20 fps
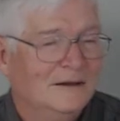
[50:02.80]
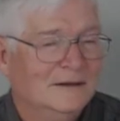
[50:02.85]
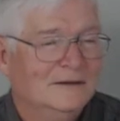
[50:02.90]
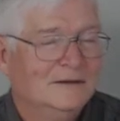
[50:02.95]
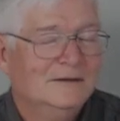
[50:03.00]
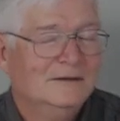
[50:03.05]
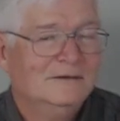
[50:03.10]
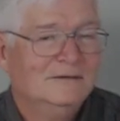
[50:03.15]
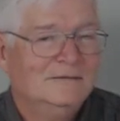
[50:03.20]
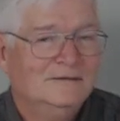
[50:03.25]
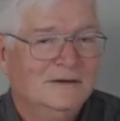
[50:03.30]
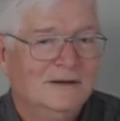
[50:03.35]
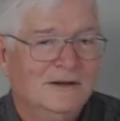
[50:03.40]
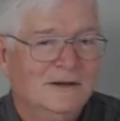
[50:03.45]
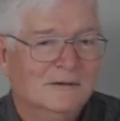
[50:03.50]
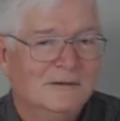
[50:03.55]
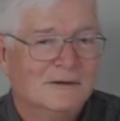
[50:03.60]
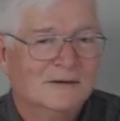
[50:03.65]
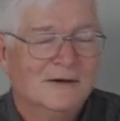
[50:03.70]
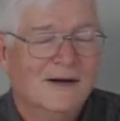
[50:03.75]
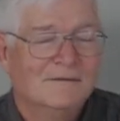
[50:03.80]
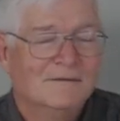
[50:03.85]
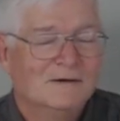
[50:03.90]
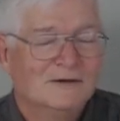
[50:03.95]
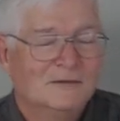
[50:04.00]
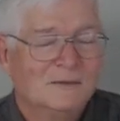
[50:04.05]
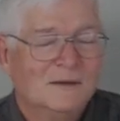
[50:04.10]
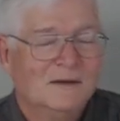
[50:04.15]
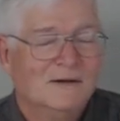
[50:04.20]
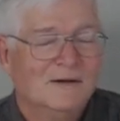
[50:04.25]
about, oh no, we're gonna have
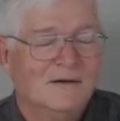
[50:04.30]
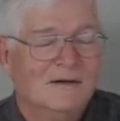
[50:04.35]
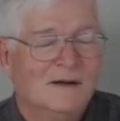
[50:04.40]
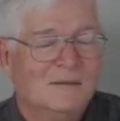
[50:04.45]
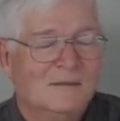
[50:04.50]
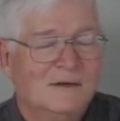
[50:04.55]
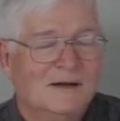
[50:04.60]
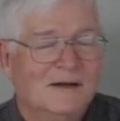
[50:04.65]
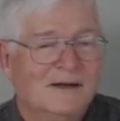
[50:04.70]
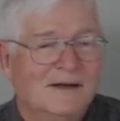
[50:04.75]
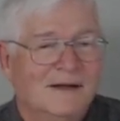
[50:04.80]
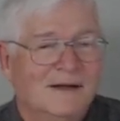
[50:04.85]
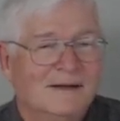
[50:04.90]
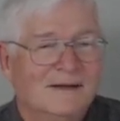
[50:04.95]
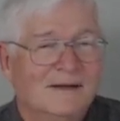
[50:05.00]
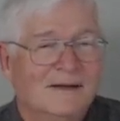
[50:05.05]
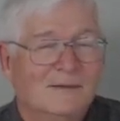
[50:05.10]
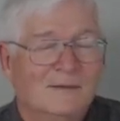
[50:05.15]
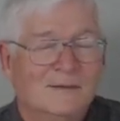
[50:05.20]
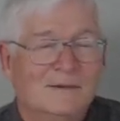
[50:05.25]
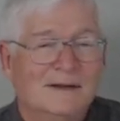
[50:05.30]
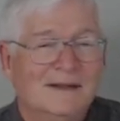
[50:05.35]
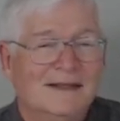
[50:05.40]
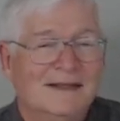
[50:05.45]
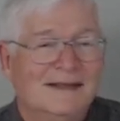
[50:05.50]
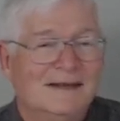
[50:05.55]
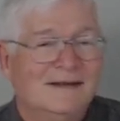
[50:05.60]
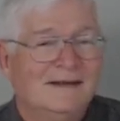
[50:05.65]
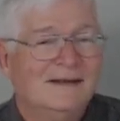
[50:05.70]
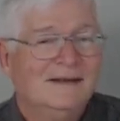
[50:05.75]
to spend all that money, I thought,
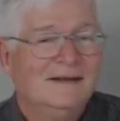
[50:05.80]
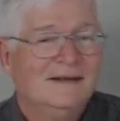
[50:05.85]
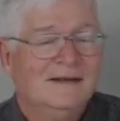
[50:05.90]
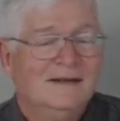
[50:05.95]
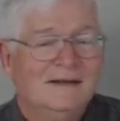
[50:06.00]
wow,